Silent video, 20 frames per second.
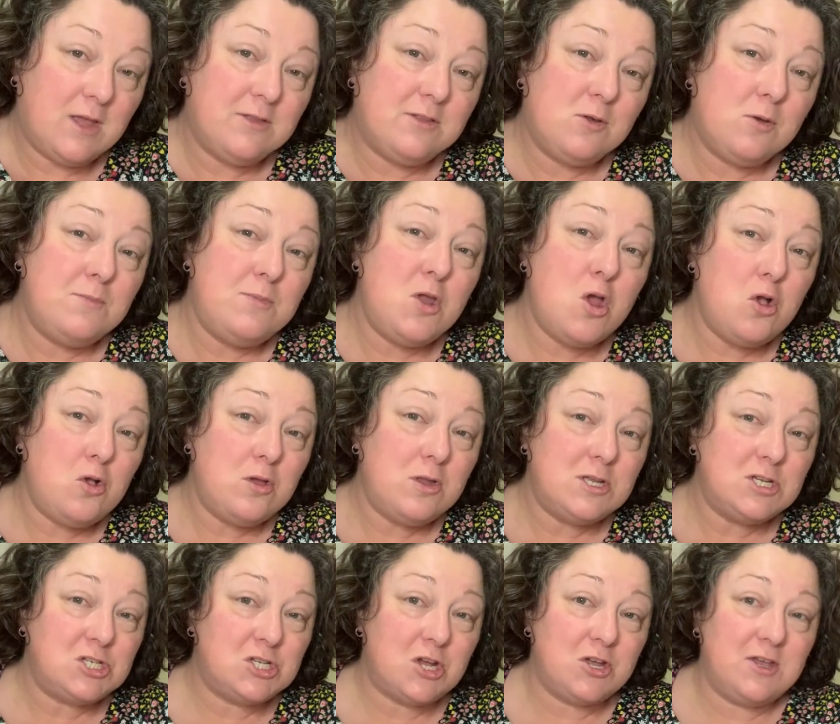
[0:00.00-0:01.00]
So I'm not going
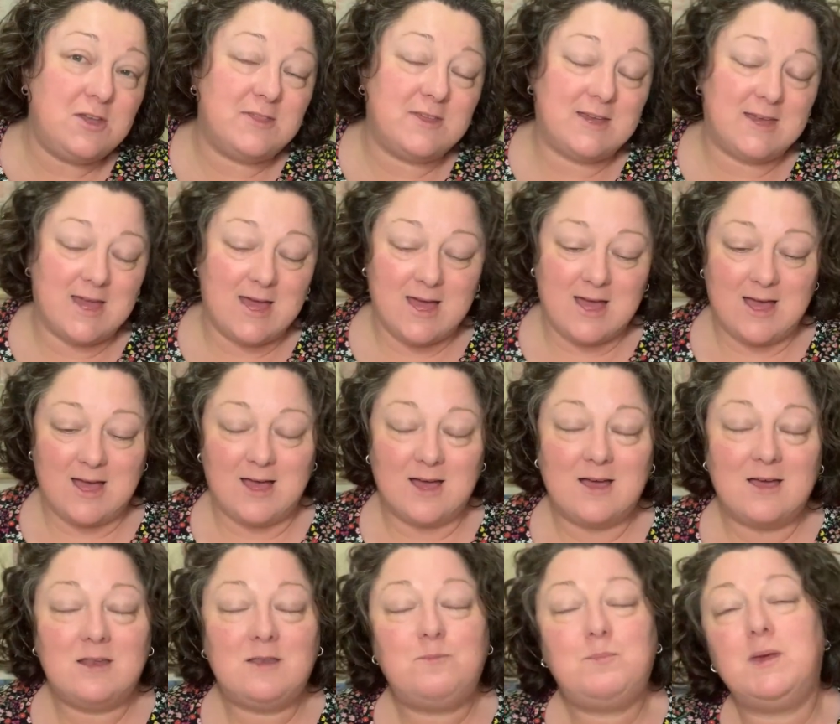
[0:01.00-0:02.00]
to show you the
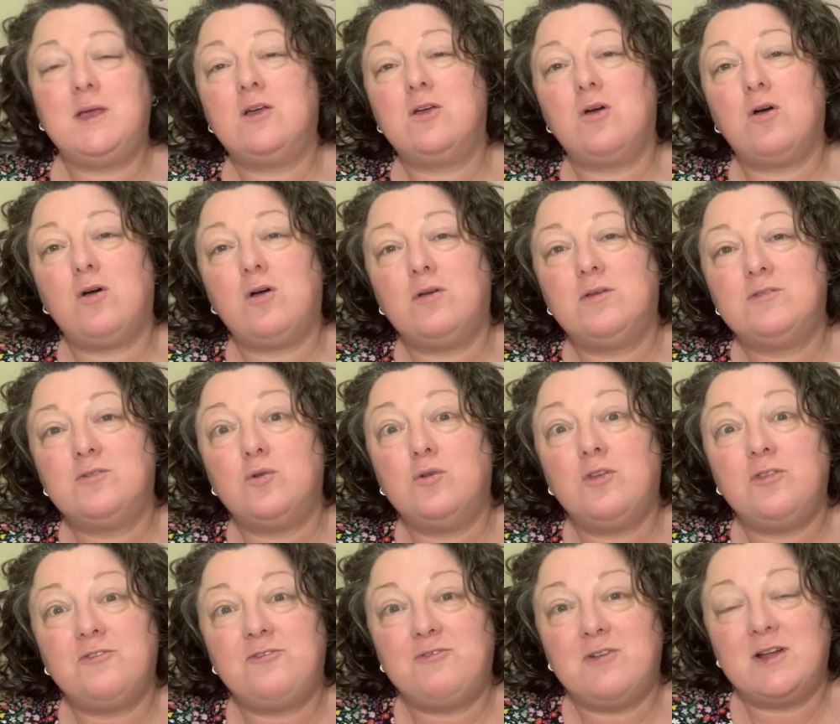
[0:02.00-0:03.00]
card because, or
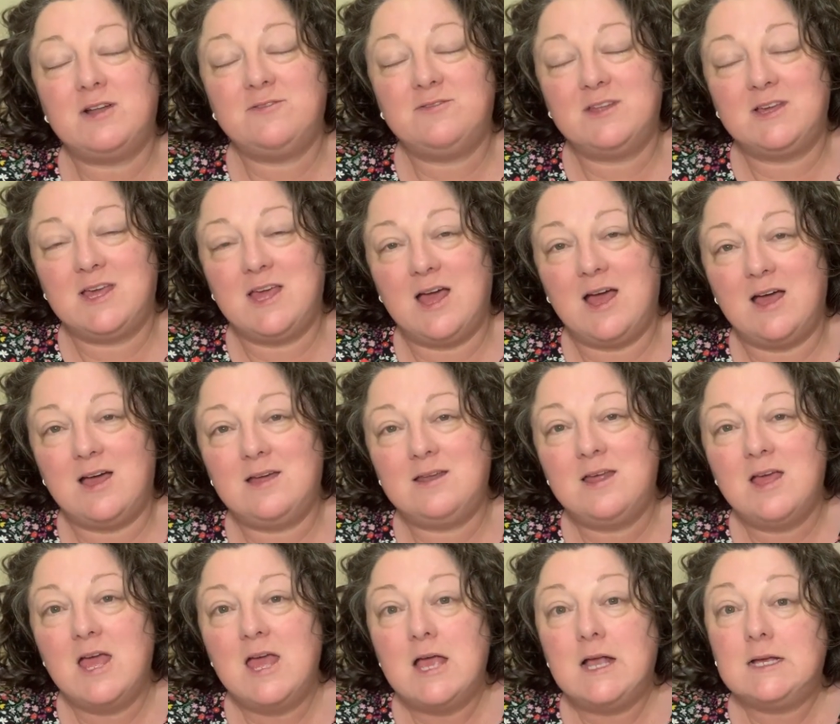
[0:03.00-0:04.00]
not the front of the card,
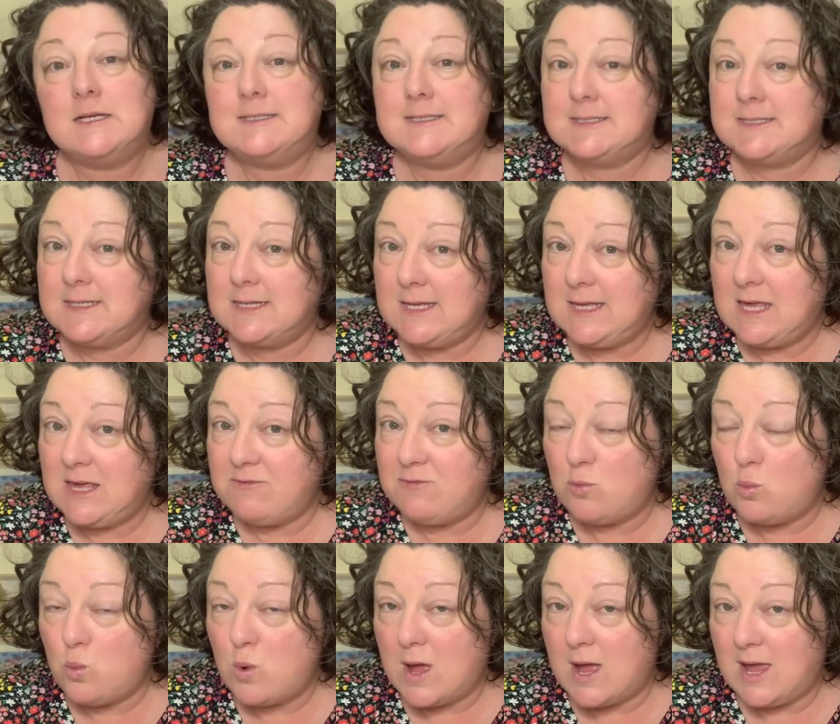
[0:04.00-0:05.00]
because it's going to give
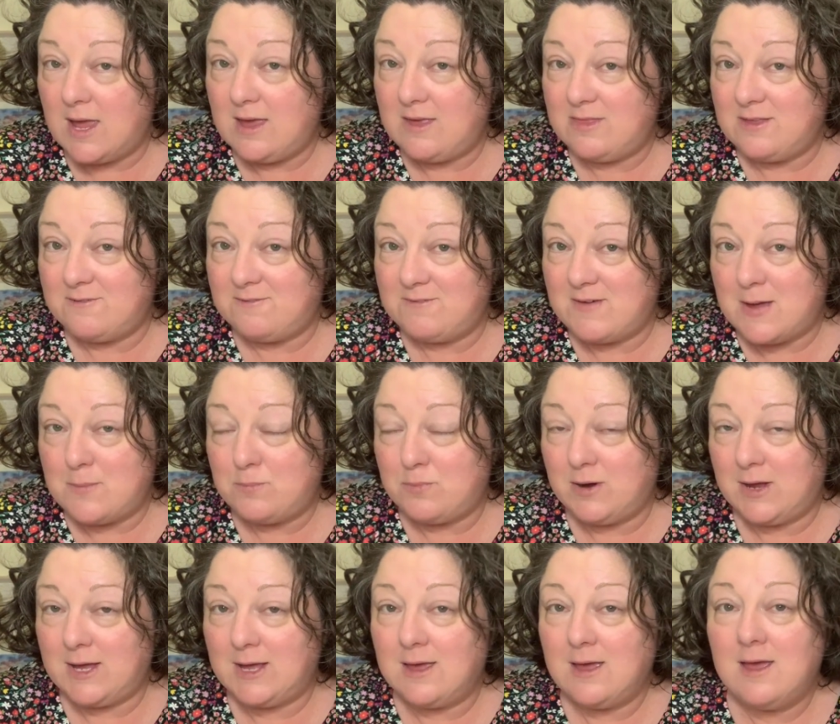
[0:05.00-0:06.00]
away the
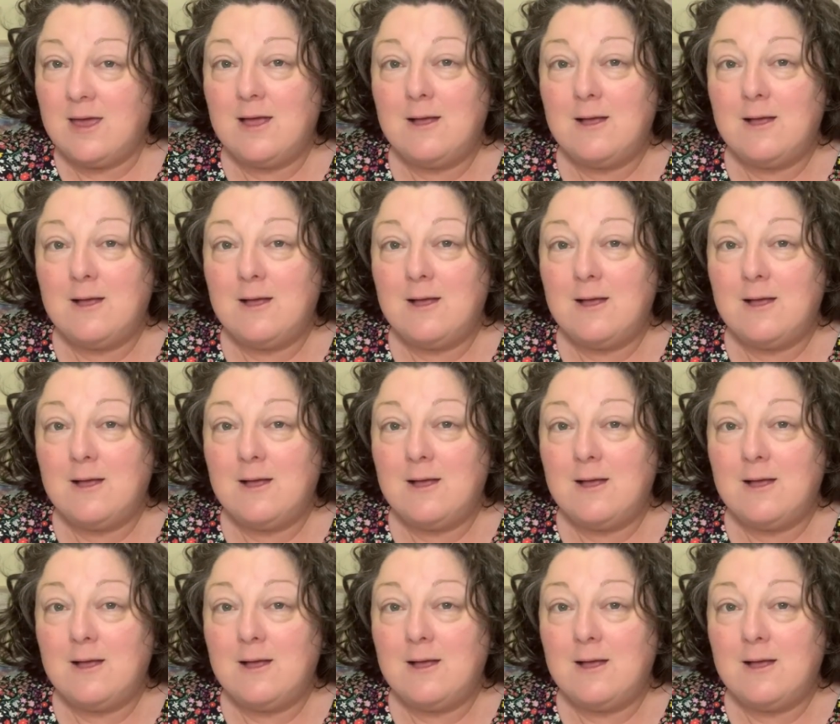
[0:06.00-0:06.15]
fabric.